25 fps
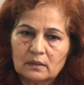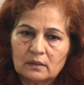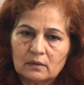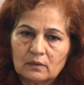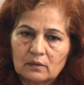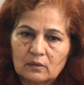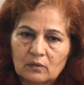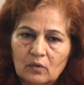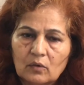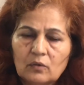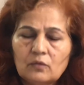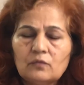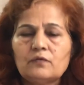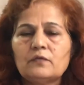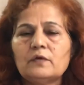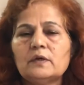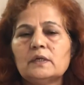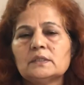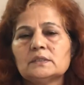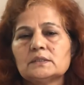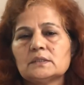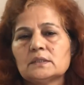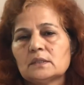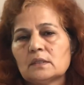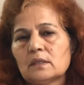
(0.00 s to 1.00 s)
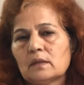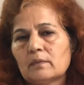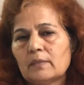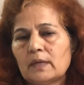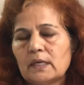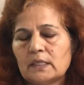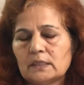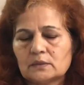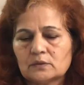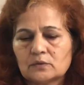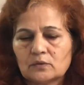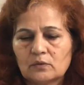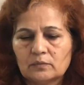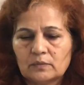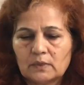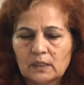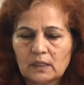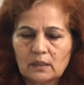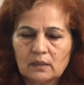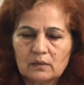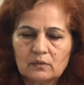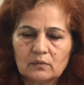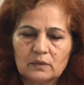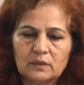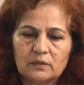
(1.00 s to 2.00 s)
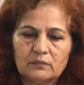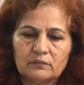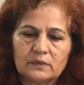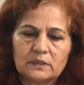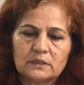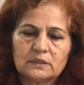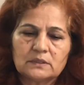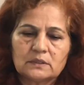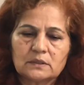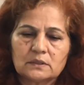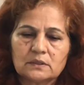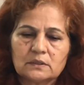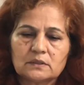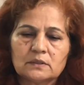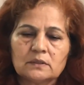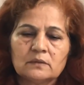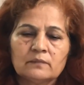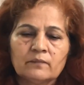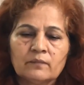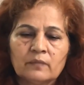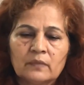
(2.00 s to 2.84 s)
confidence in the minds of the investors.